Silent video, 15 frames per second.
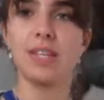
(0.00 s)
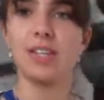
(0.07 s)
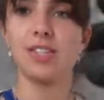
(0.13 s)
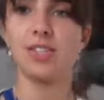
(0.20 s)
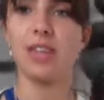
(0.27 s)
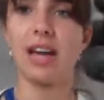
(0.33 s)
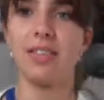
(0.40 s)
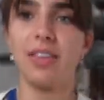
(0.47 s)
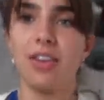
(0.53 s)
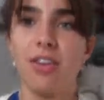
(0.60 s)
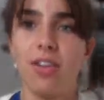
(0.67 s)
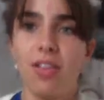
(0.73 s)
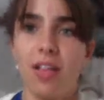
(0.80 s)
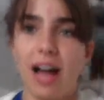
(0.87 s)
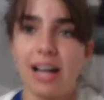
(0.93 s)
So that
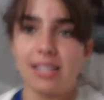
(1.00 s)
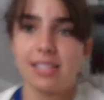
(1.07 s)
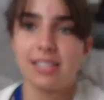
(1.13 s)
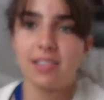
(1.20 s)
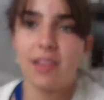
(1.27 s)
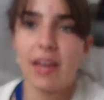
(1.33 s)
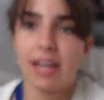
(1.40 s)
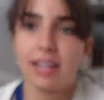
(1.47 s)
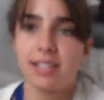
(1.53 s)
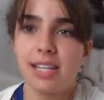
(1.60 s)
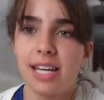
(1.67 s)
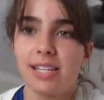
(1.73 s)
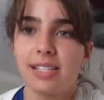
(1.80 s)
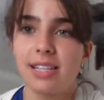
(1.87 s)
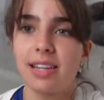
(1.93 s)
little last lick
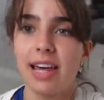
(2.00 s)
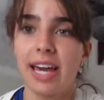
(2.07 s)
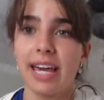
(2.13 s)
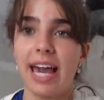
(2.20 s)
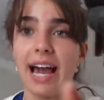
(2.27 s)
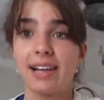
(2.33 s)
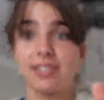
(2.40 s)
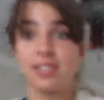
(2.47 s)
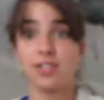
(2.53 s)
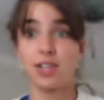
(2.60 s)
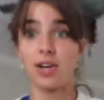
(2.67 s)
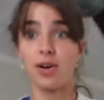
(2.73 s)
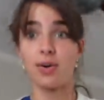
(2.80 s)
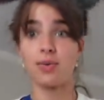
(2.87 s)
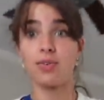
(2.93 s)
tasted like
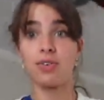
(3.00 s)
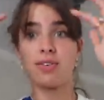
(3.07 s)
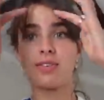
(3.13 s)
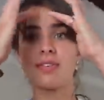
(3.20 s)
acetone.